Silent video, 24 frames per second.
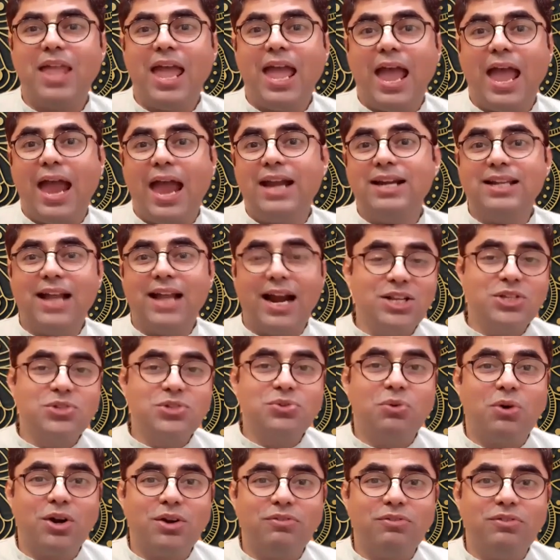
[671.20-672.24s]
And that is
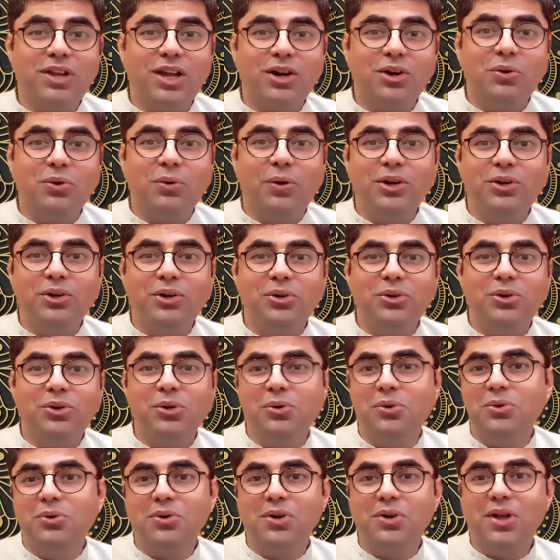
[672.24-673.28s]
what we are going to
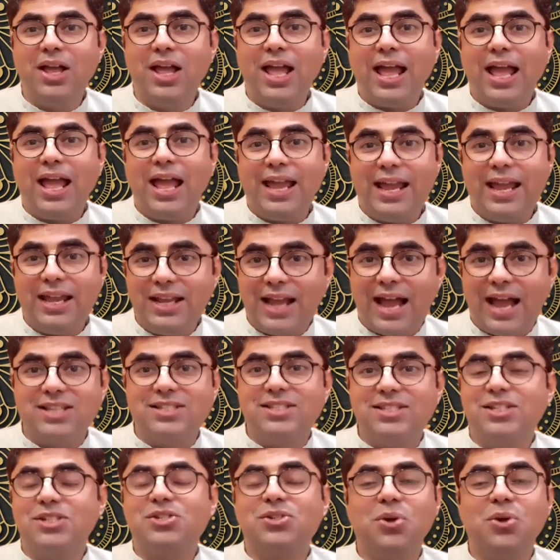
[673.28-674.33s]
do as
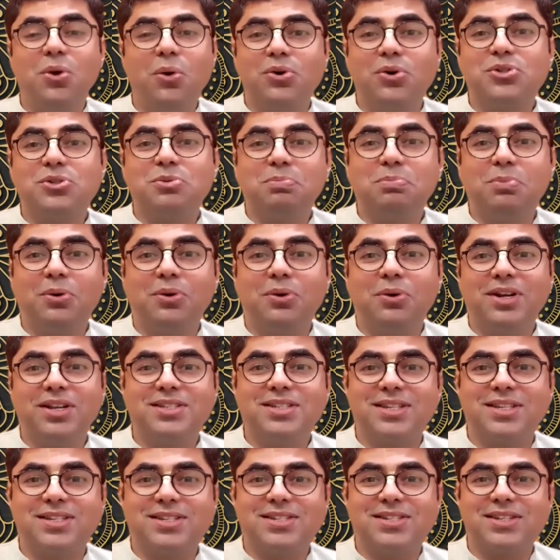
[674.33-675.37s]
this course
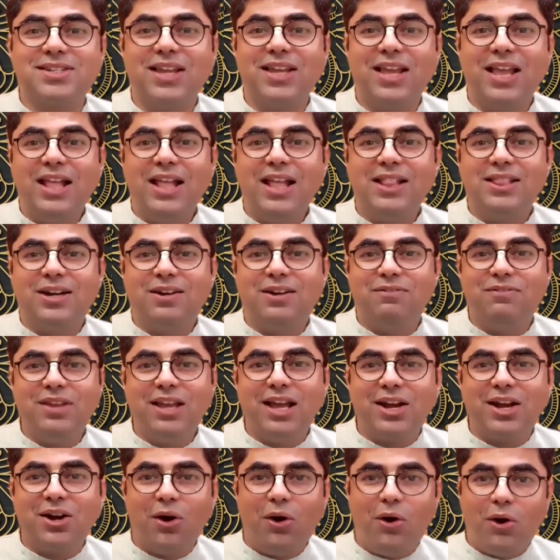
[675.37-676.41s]
progresses, that we
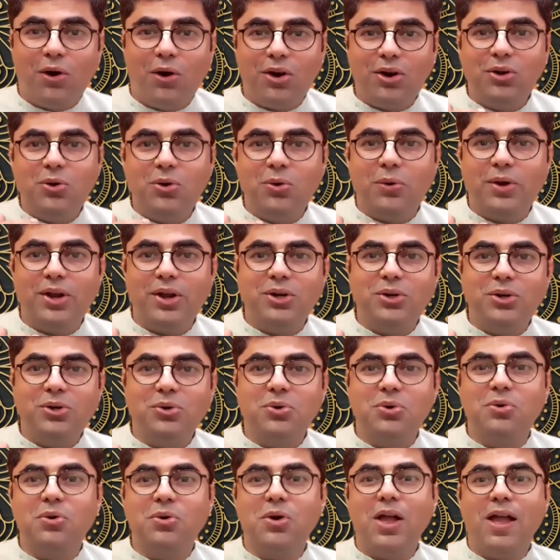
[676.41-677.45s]
are all going
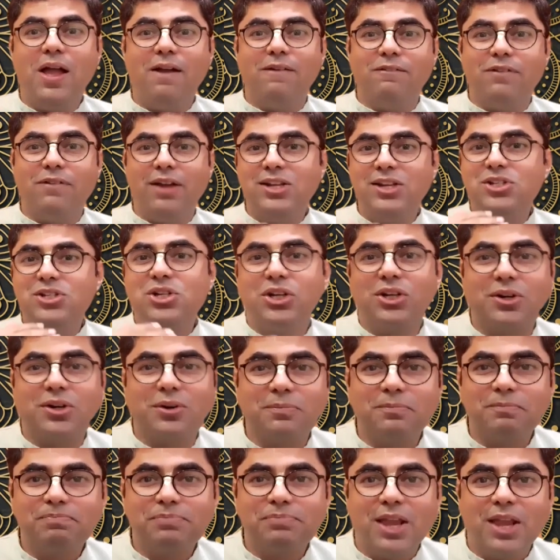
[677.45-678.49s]
to venture
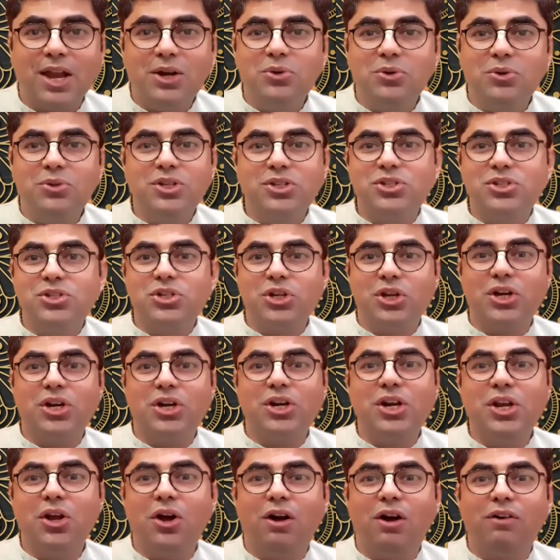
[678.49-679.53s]
into this
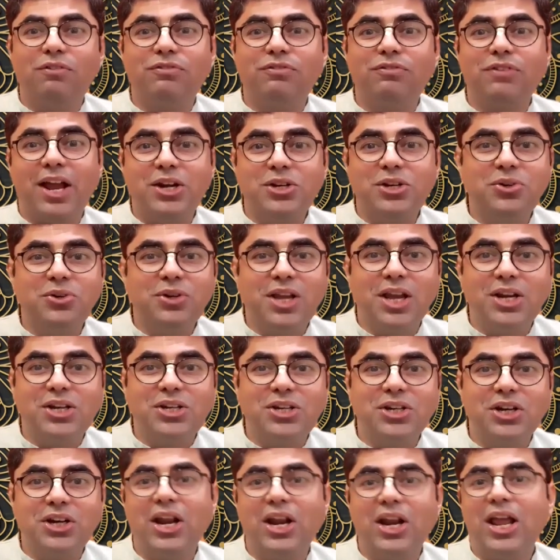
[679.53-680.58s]
journey of
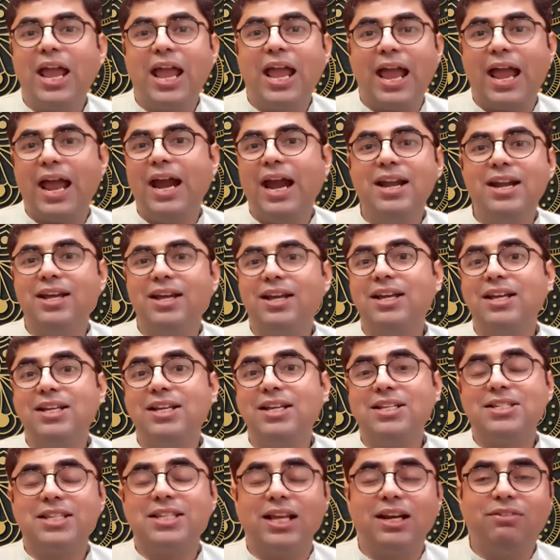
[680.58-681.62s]
education and
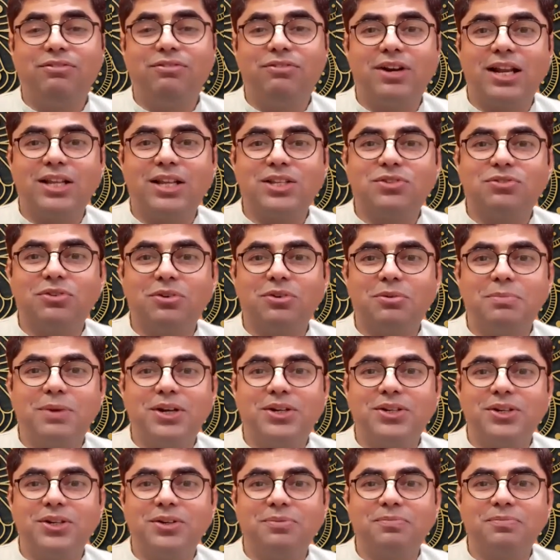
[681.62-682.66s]

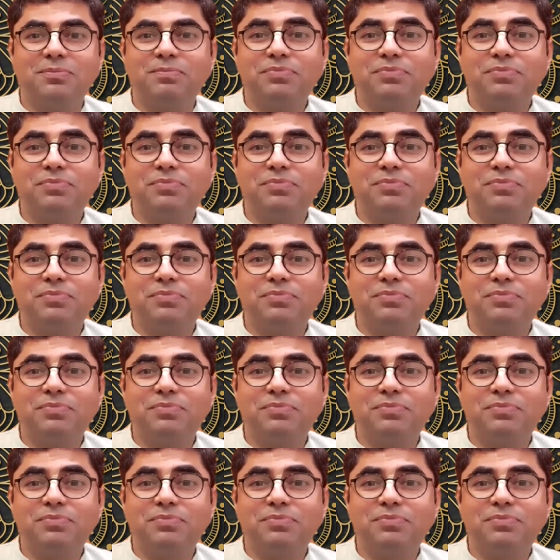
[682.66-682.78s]
self-transformation.